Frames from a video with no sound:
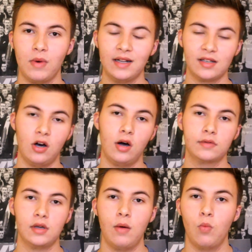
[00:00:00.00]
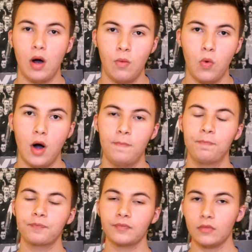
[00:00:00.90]
we went into half time 1
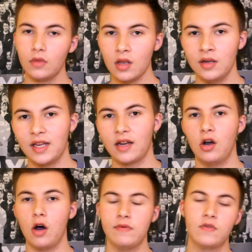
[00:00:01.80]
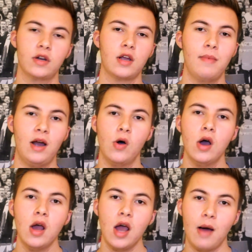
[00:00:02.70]
1. Second half, we've got to come
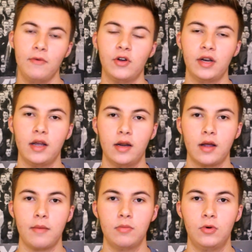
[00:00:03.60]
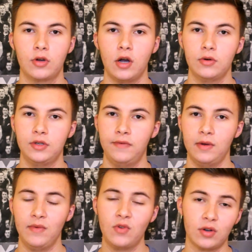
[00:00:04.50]
out and we've got to get a couple more goals. You
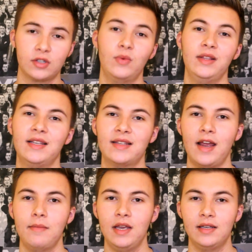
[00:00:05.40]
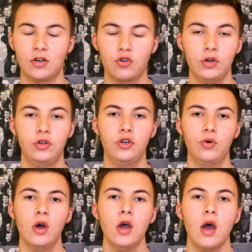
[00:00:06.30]
think we've got to win this game? It is a
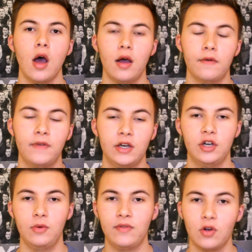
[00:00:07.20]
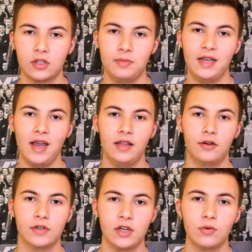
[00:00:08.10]
crucial uh, fixture that we've got to be getting
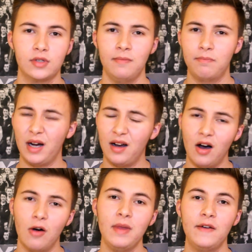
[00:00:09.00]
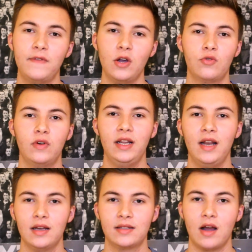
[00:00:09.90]
the results in. But our midfield really
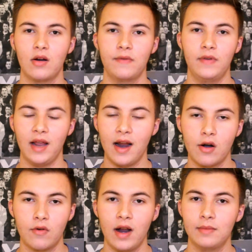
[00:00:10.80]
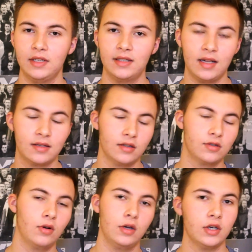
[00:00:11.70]
let us down. I think Aaron Ramsey, Santi
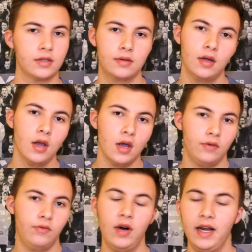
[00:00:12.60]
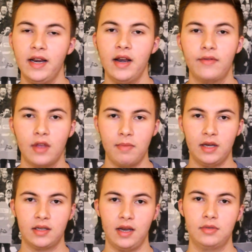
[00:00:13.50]
Cazorla just really didn't have their
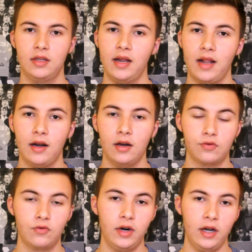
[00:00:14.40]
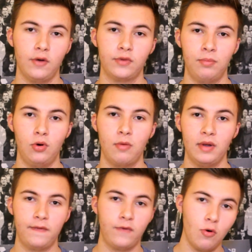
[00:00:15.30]
best games today. They looked really off the boil,
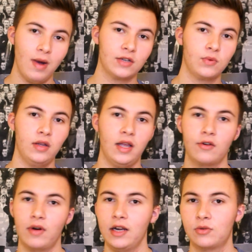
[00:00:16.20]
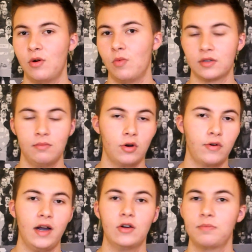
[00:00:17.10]
but the fullbacks weren't that great as well. wasn't
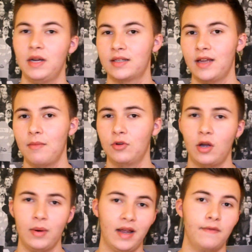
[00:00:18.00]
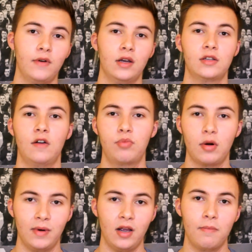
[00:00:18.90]
Monreal's best game, although in that first half,
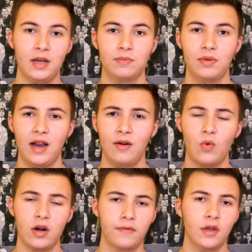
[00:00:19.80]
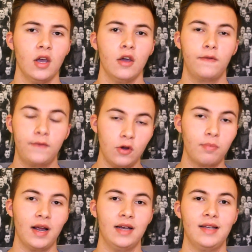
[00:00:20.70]
probably our best player and one of few
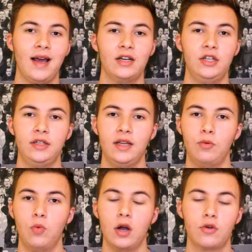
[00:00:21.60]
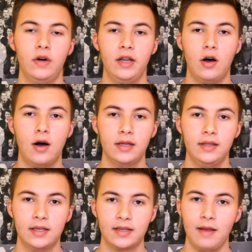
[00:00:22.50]
players that actually did work really hard
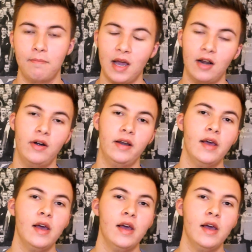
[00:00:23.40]
in this game. Bellerin